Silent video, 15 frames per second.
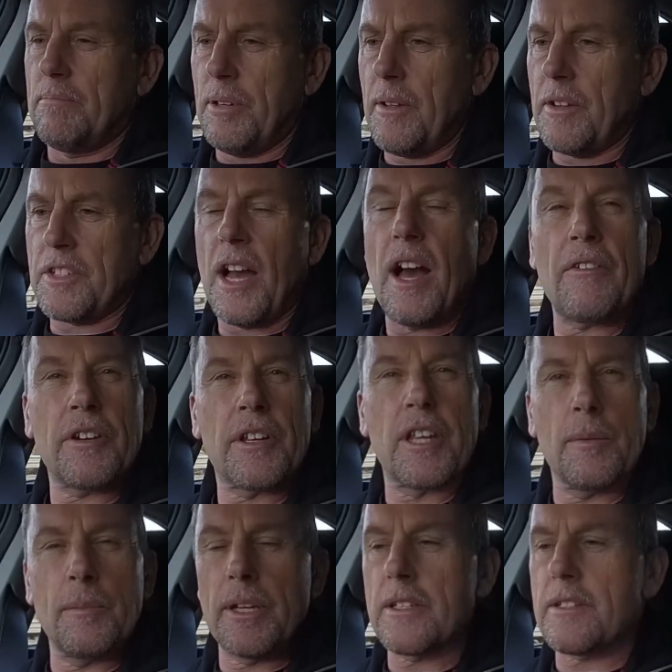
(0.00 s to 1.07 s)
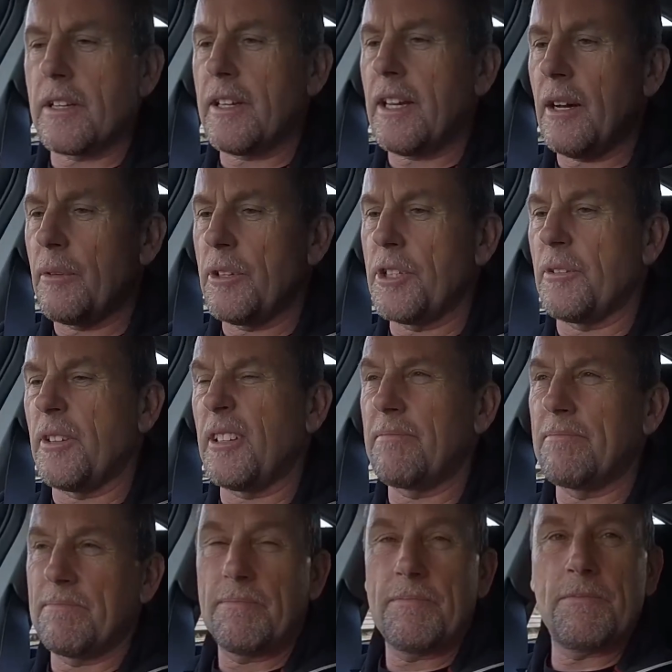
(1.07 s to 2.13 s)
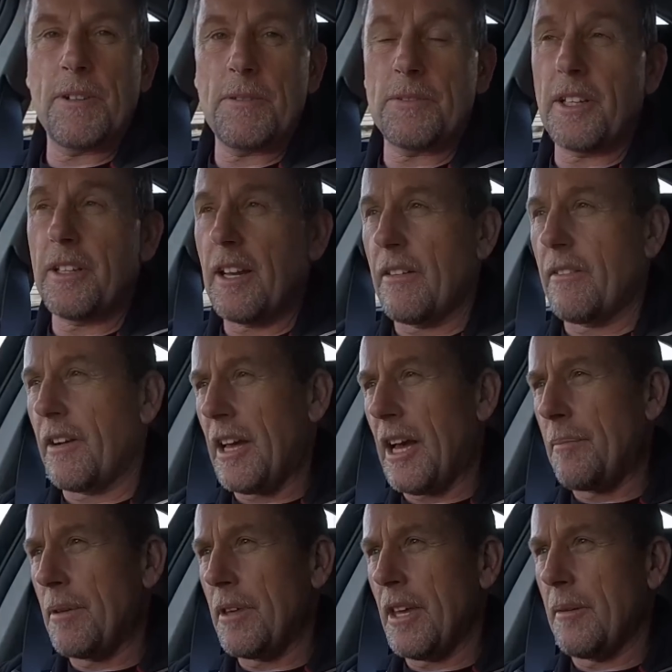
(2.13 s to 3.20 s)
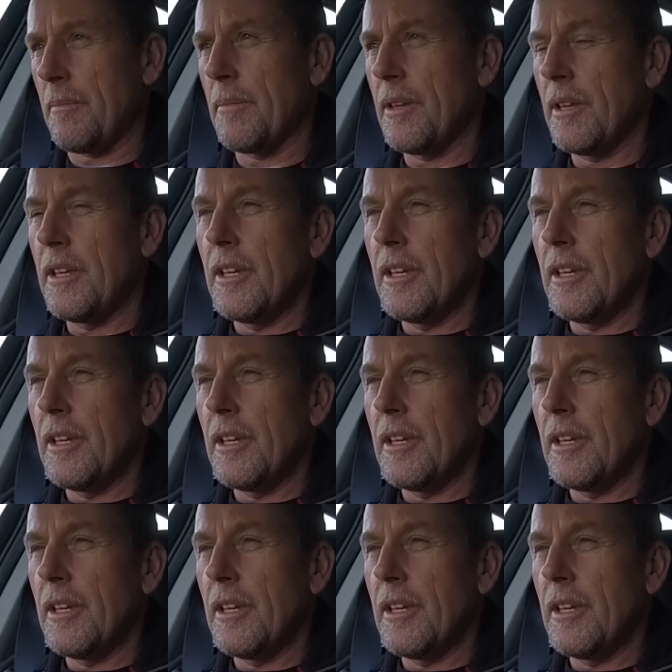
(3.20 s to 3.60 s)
pretty much 100 kilometers an hour, and we're doing 1500 RPM.